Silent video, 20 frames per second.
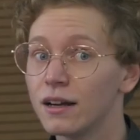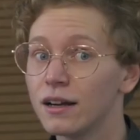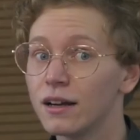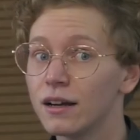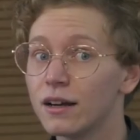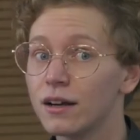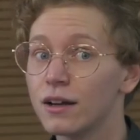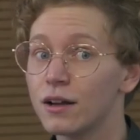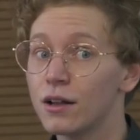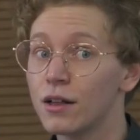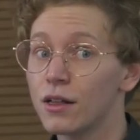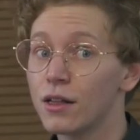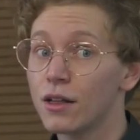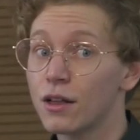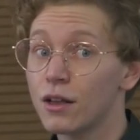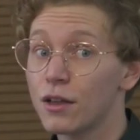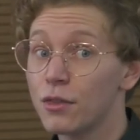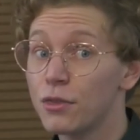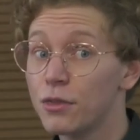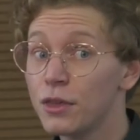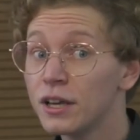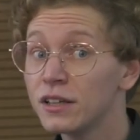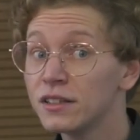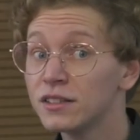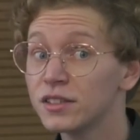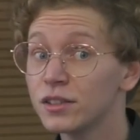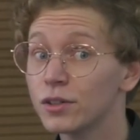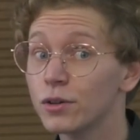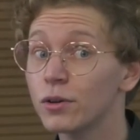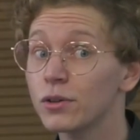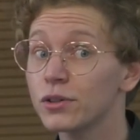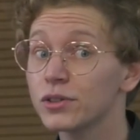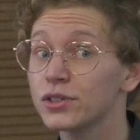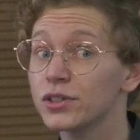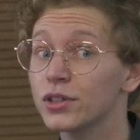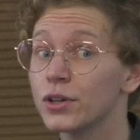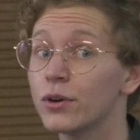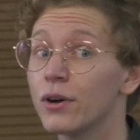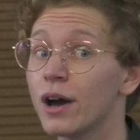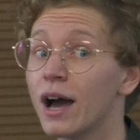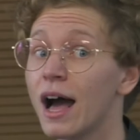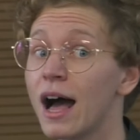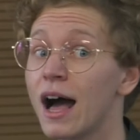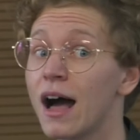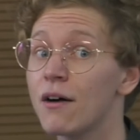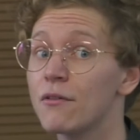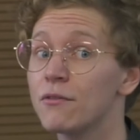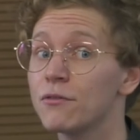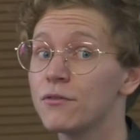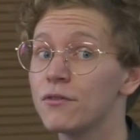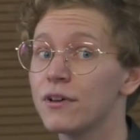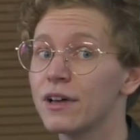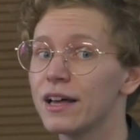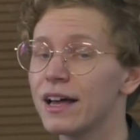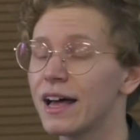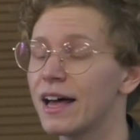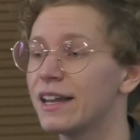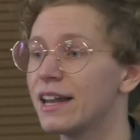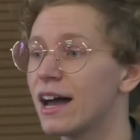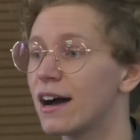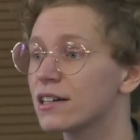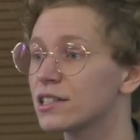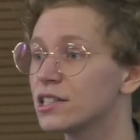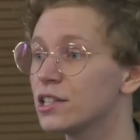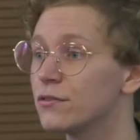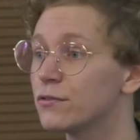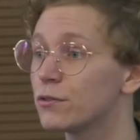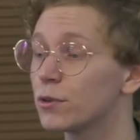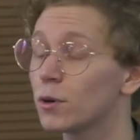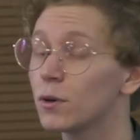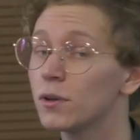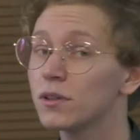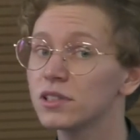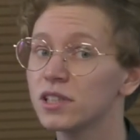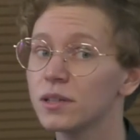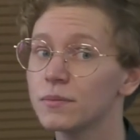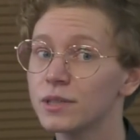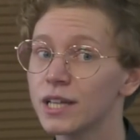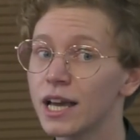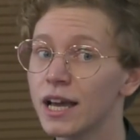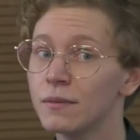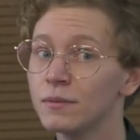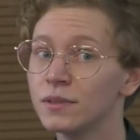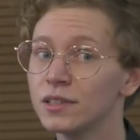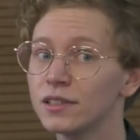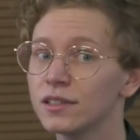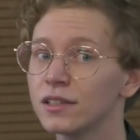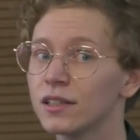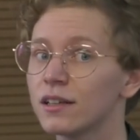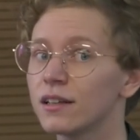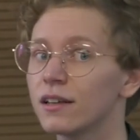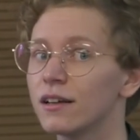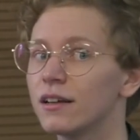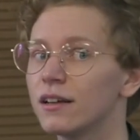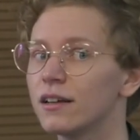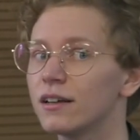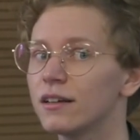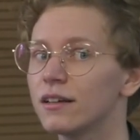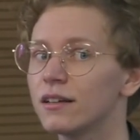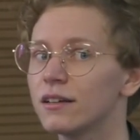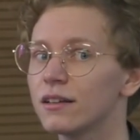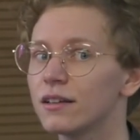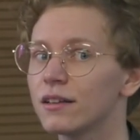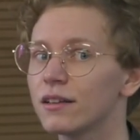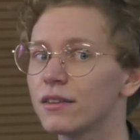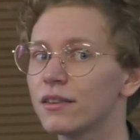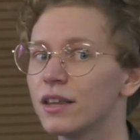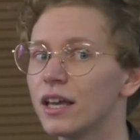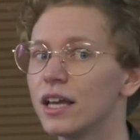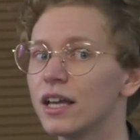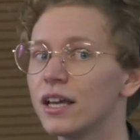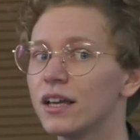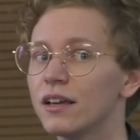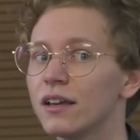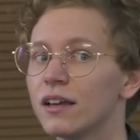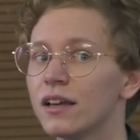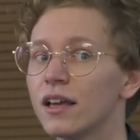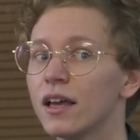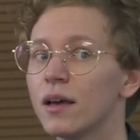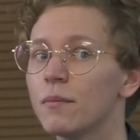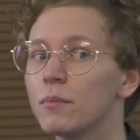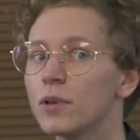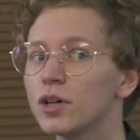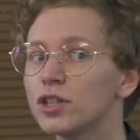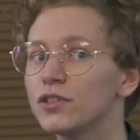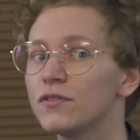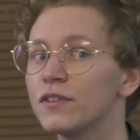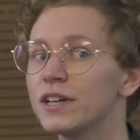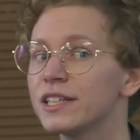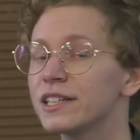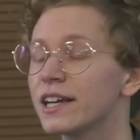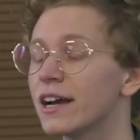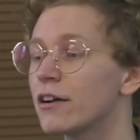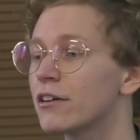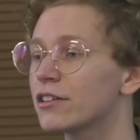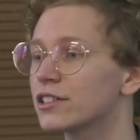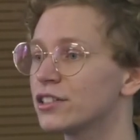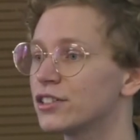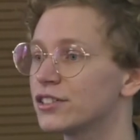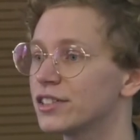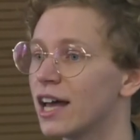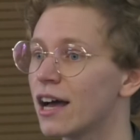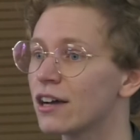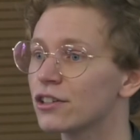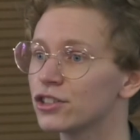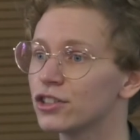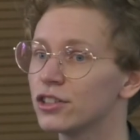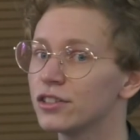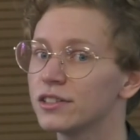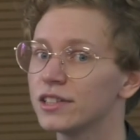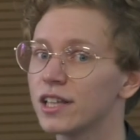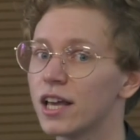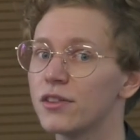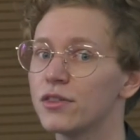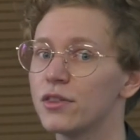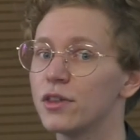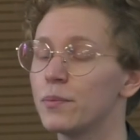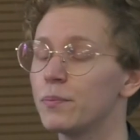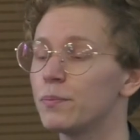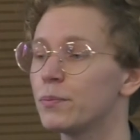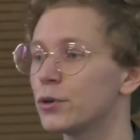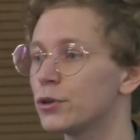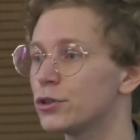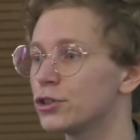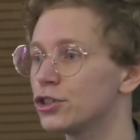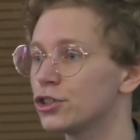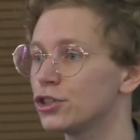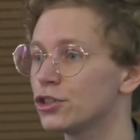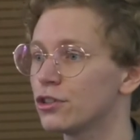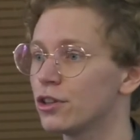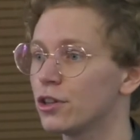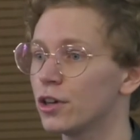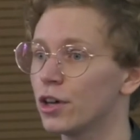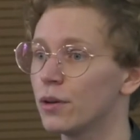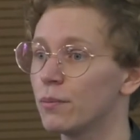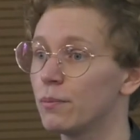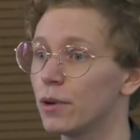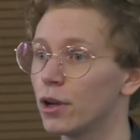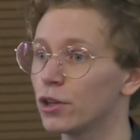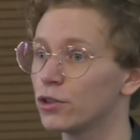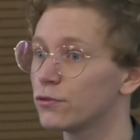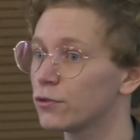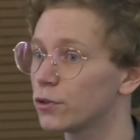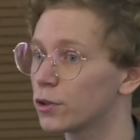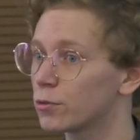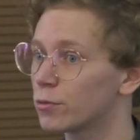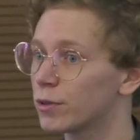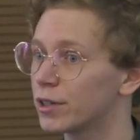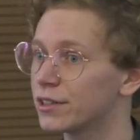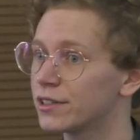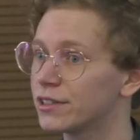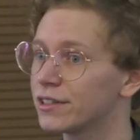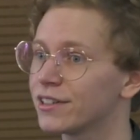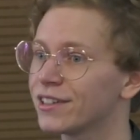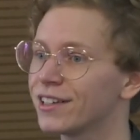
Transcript: Uh, things also have an active role sometimes. Uh, they motivate characters' actions and they push the plot forward.